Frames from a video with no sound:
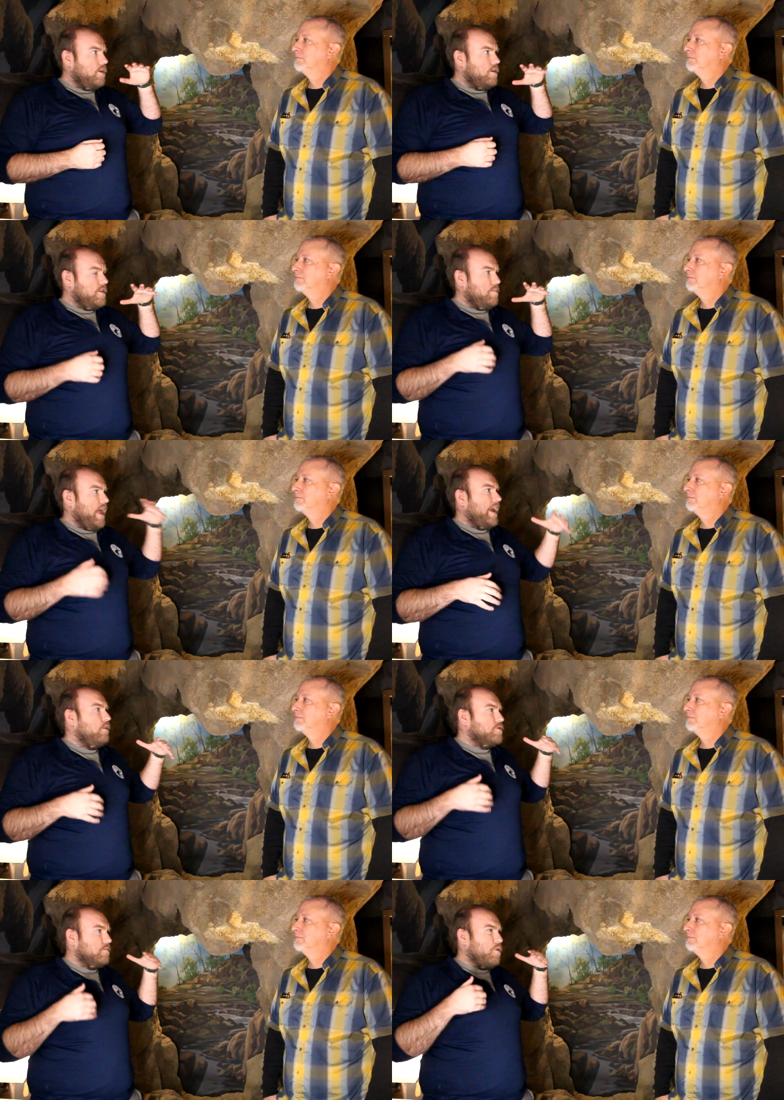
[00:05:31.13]
Speaker 1: here in the Black
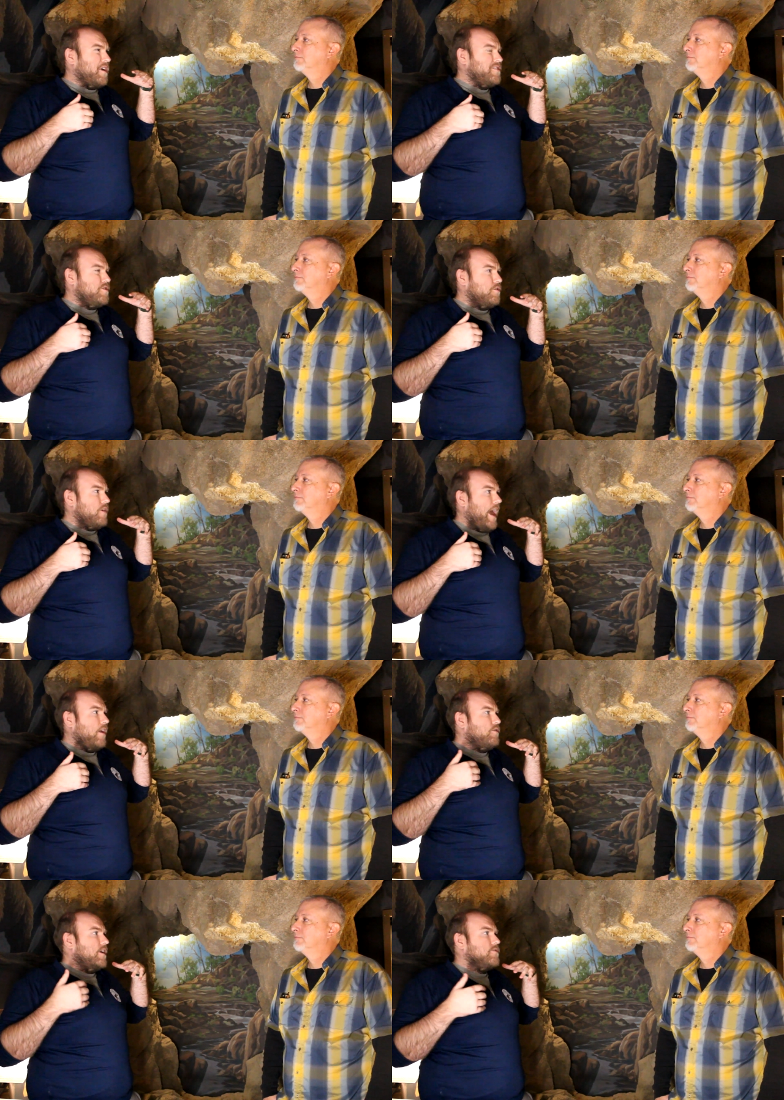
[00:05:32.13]
Hills are more considered
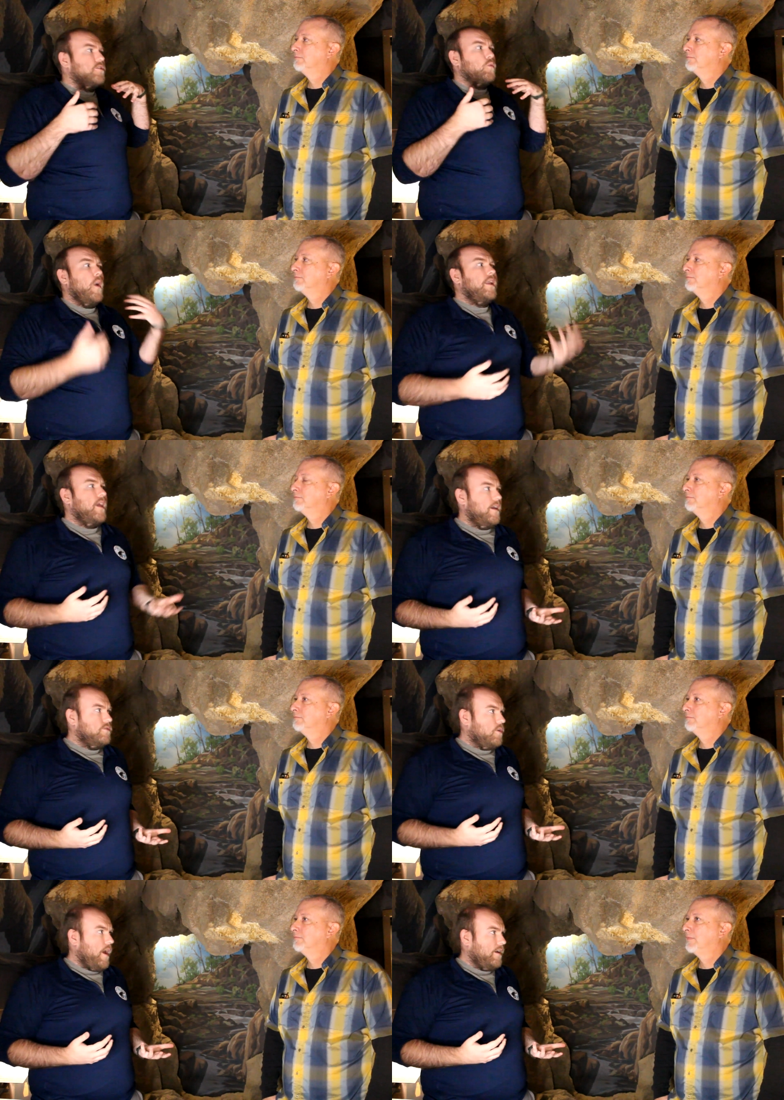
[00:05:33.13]
accurately considered wet
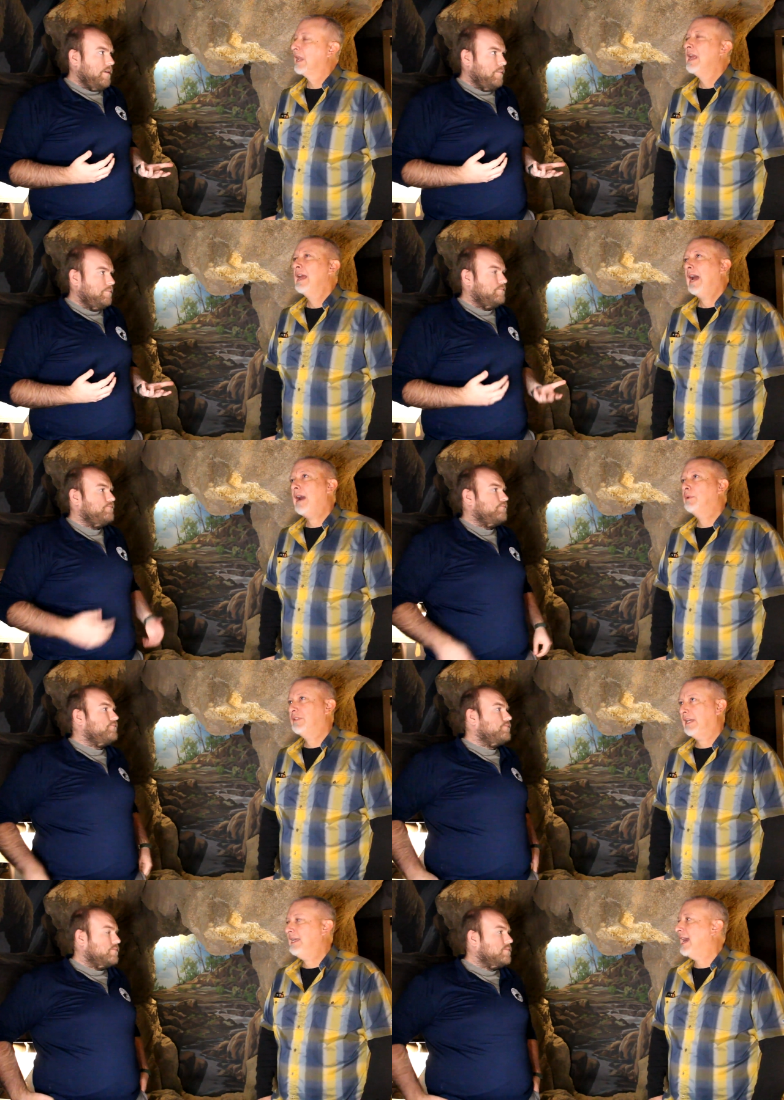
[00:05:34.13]
caves, correct? I would
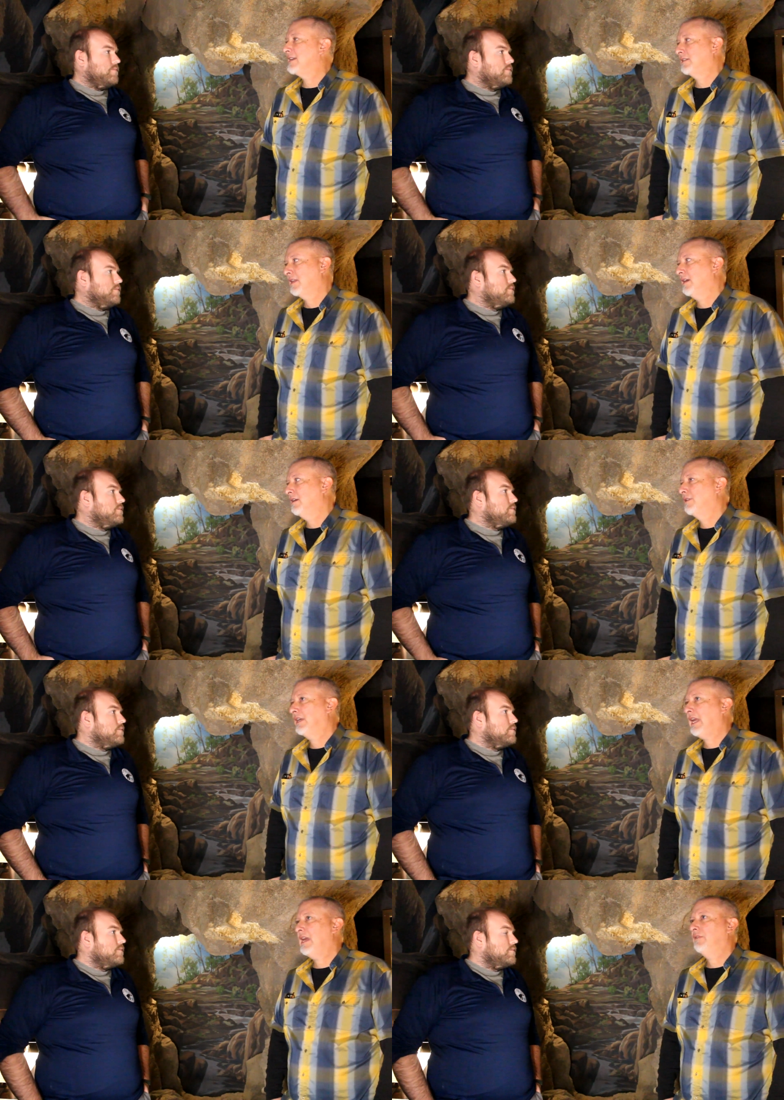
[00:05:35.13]
say
Speaker 2: yes. The
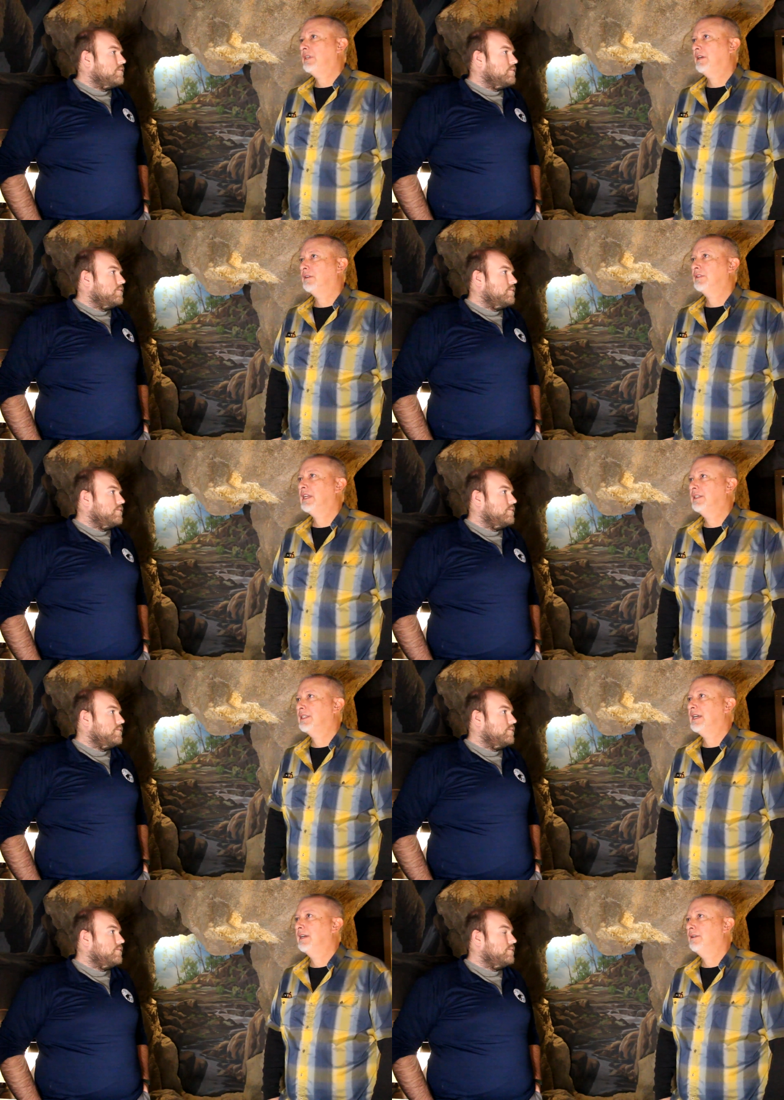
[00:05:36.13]
the caves here tend
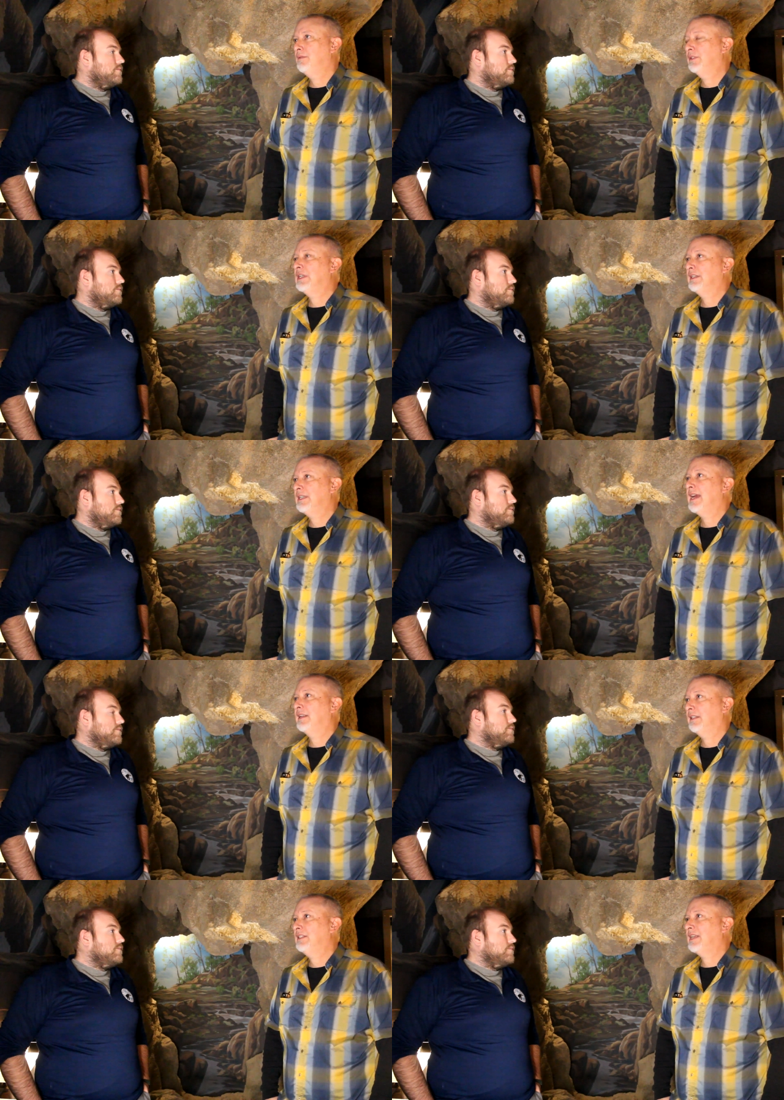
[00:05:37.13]
to tend to
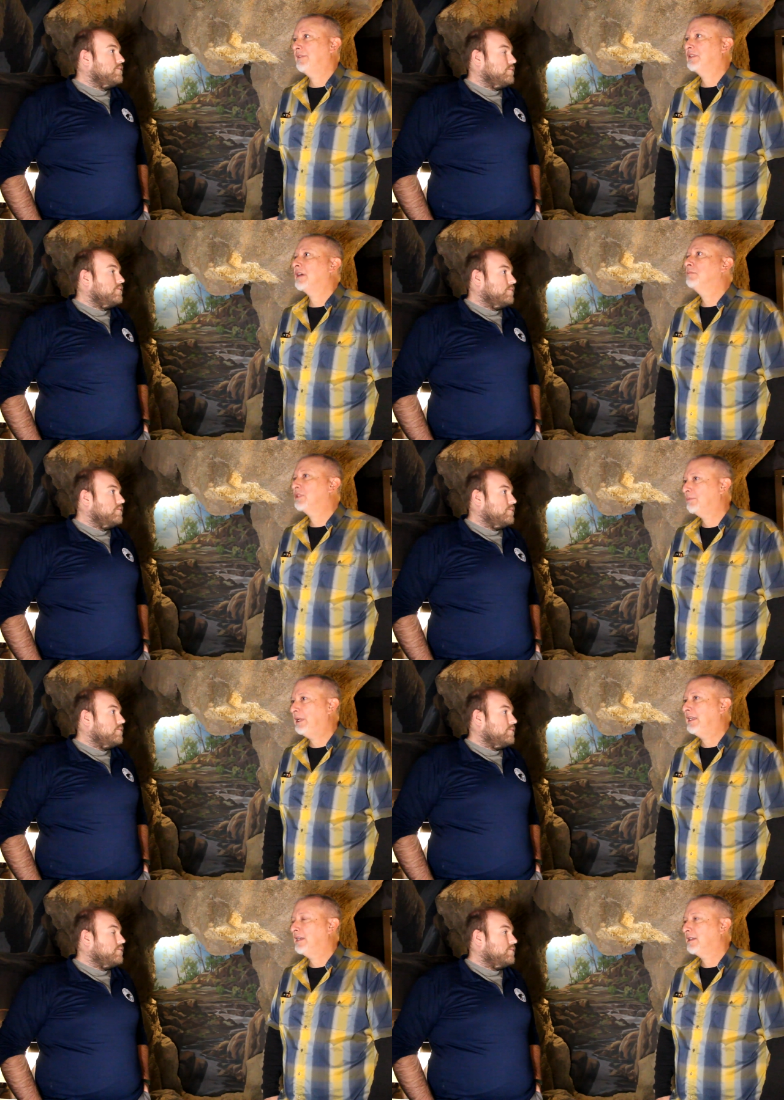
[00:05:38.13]
at least have some
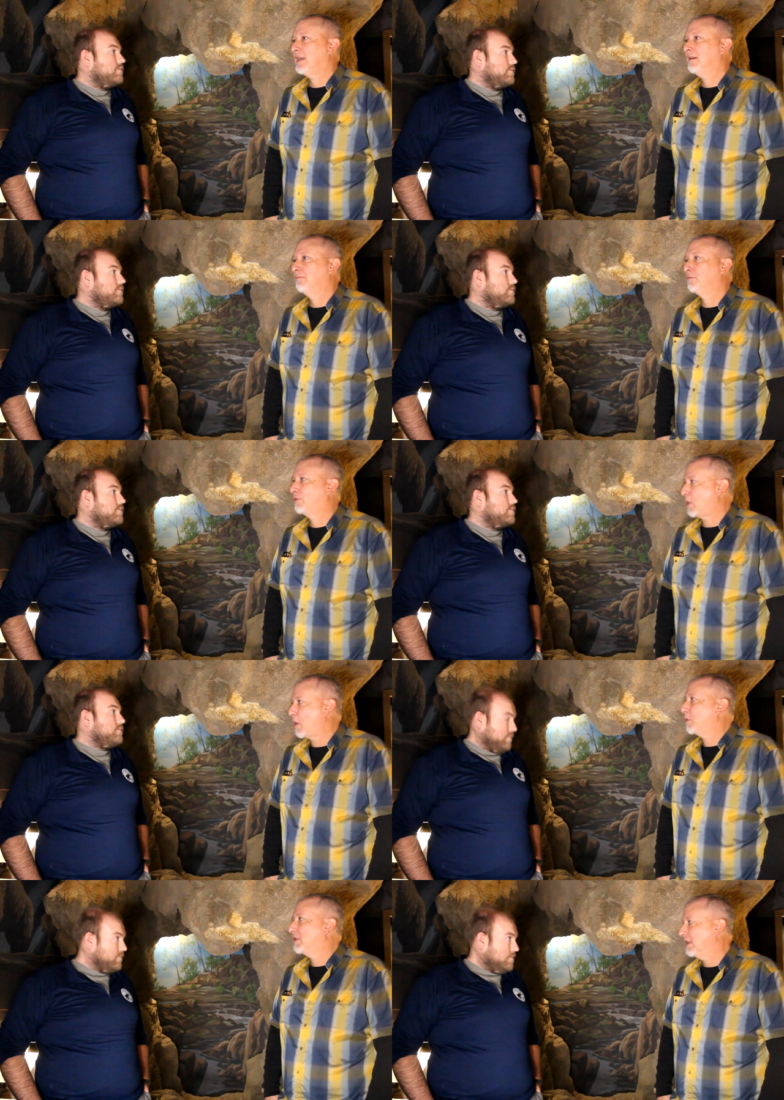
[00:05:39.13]
speleothem
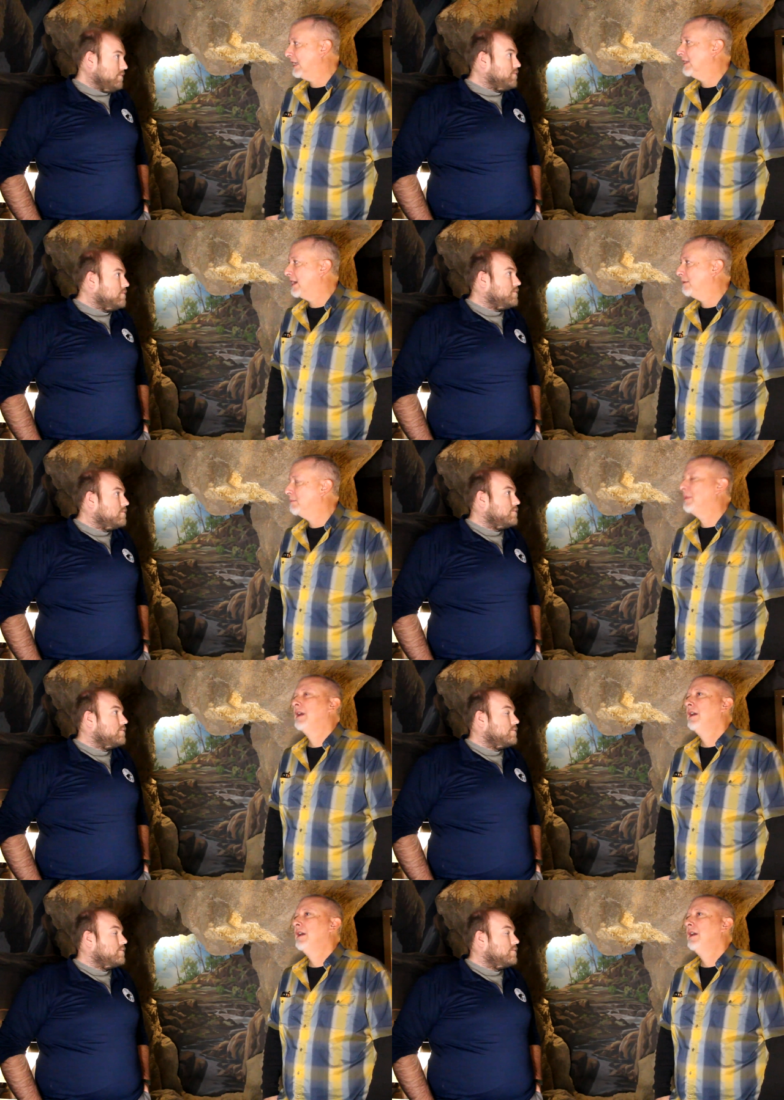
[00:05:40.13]
growth in them.